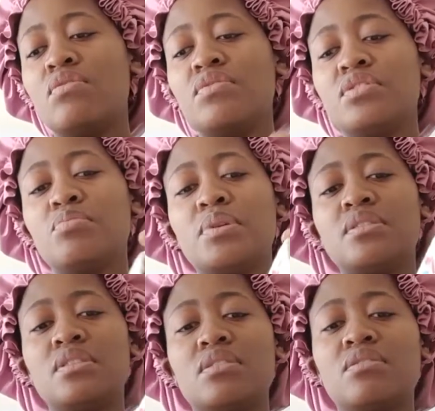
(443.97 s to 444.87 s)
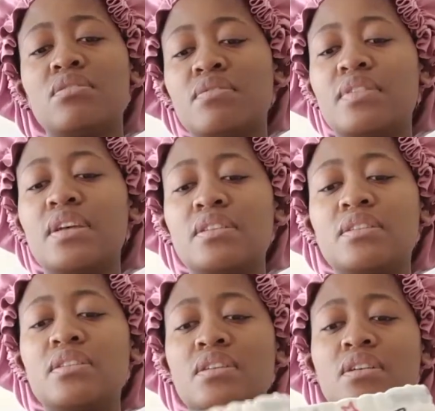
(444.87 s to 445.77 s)
for spit and all of
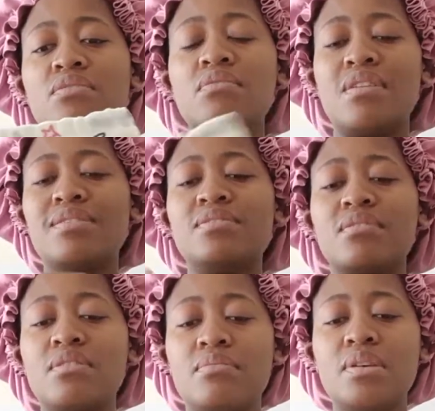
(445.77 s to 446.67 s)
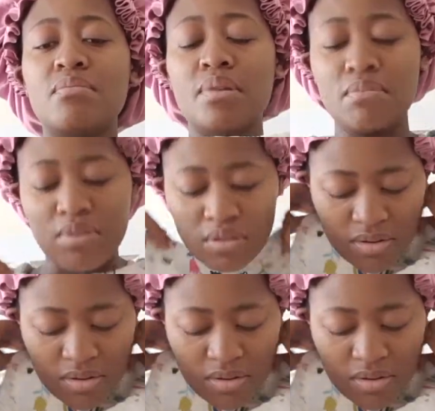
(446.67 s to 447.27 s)
that. I don't know how is it gonna be a bib.